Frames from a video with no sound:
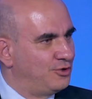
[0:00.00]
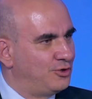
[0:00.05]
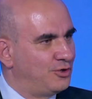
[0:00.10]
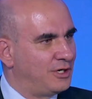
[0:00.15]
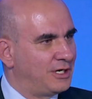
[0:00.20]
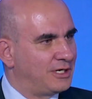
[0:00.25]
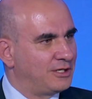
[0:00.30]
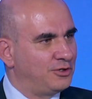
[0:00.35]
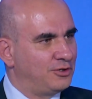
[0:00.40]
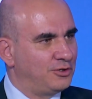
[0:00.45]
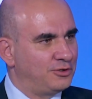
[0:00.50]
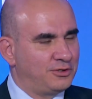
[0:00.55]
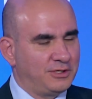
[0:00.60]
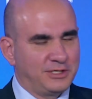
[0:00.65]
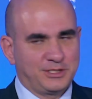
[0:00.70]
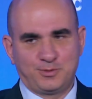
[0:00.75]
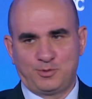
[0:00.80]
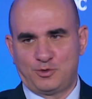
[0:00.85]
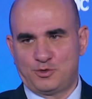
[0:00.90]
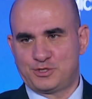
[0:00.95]
you are not
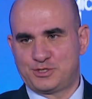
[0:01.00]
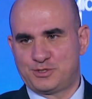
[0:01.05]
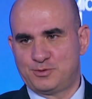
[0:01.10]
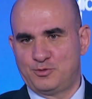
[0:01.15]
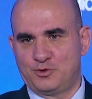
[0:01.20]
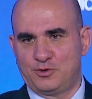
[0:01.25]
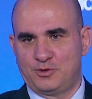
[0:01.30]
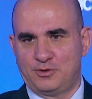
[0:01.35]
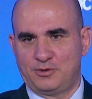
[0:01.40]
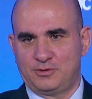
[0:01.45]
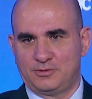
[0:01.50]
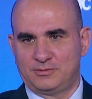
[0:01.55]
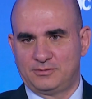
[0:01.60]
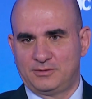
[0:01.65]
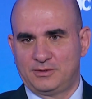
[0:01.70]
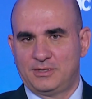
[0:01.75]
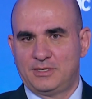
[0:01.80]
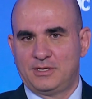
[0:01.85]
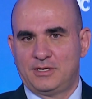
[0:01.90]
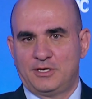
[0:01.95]
responsible.
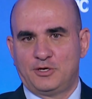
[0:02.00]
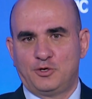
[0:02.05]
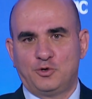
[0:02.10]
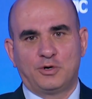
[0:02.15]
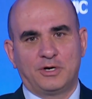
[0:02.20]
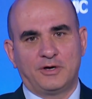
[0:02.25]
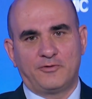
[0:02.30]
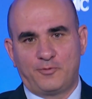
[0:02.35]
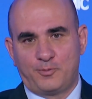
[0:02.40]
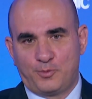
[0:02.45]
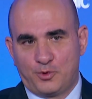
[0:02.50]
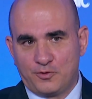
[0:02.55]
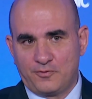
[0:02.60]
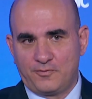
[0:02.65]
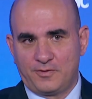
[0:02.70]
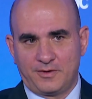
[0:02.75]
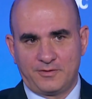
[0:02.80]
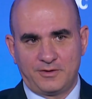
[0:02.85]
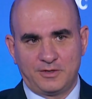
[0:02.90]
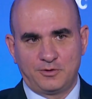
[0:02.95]
You have
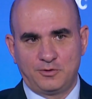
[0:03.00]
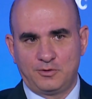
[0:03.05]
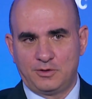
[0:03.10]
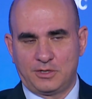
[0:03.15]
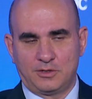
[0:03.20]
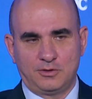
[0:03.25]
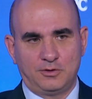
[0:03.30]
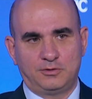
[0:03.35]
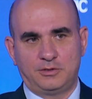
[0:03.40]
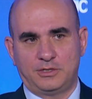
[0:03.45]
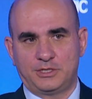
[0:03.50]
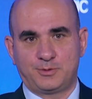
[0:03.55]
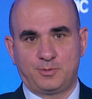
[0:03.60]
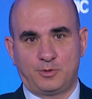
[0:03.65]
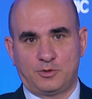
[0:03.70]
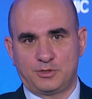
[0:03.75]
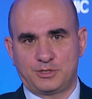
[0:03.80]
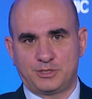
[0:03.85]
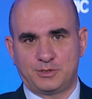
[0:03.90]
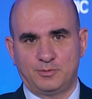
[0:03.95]
proven that you are not
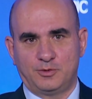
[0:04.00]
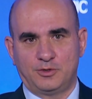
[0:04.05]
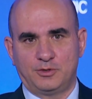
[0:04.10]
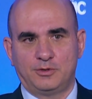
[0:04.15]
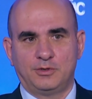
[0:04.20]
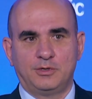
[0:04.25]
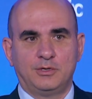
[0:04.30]
responsible.